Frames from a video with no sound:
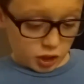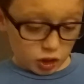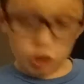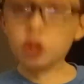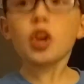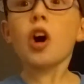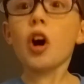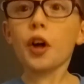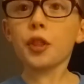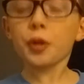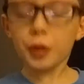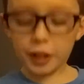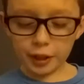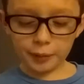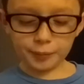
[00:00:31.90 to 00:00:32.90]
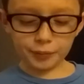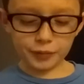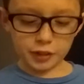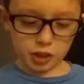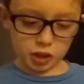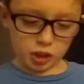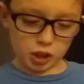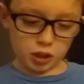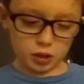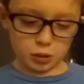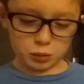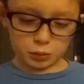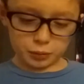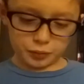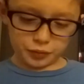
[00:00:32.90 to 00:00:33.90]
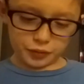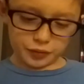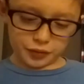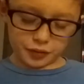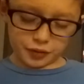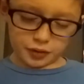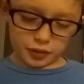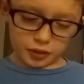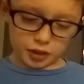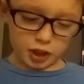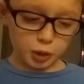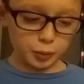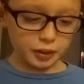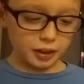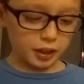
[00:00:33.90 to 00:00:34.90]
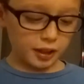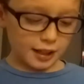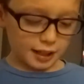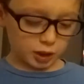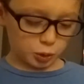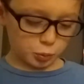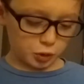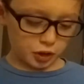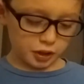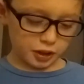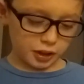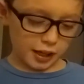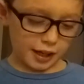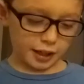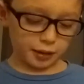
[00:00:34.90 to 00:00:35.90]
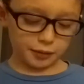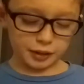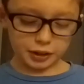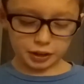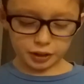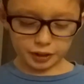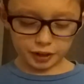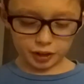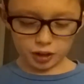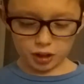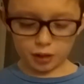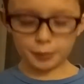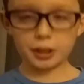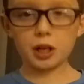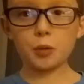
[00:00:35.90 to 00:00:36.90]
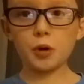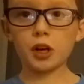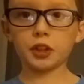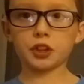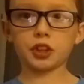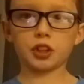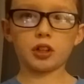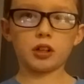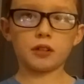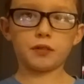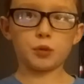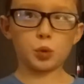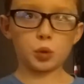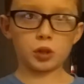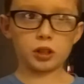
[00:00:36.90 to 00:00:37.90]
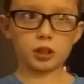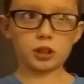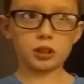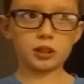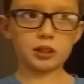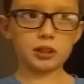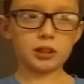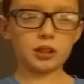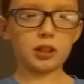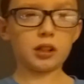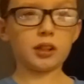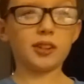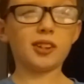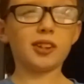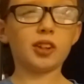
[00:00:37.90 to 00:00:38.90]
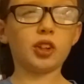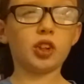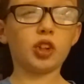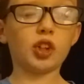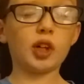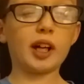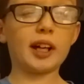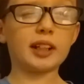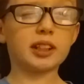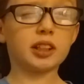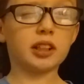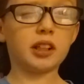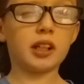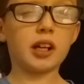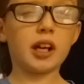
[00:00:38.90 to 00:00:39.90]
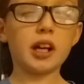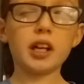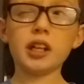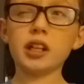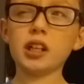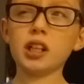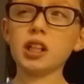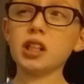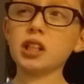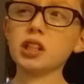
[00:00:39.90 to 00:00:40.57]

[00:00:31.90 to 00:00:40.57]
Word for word: Saw three. So this was the last one I originally saw. I mean, I watched Saw four last night.